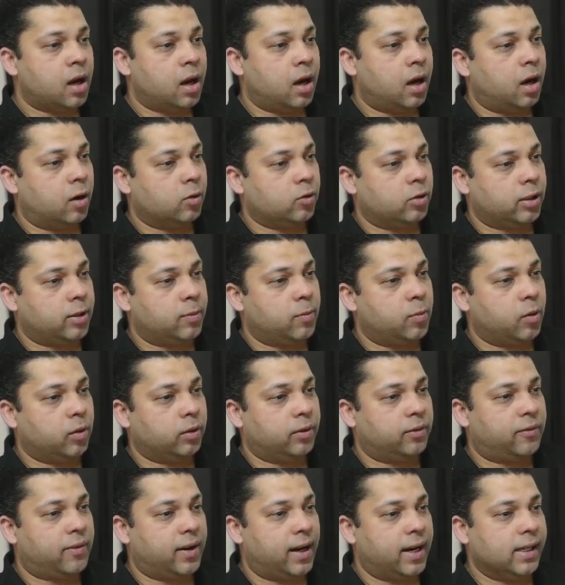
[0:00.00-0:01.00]
Housing
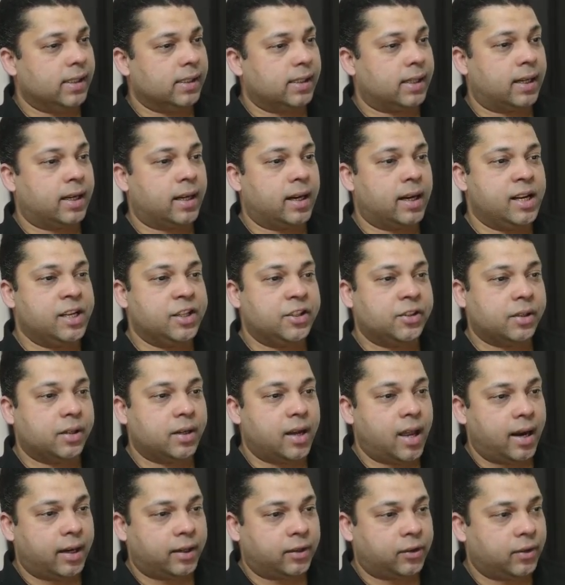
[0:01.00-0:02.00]
both files and additional
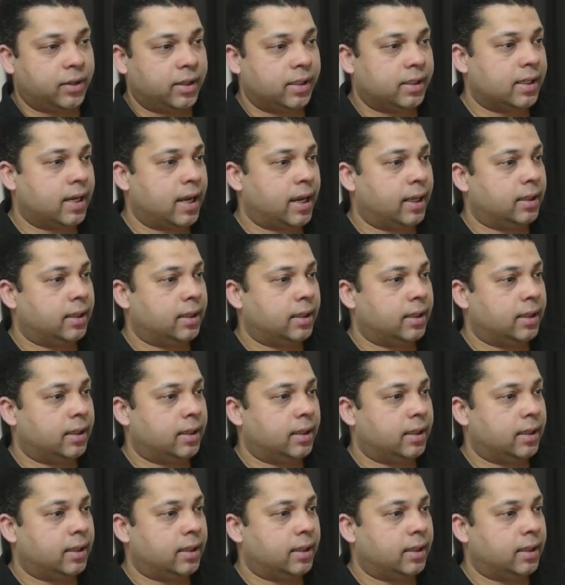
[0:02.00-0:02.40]
directories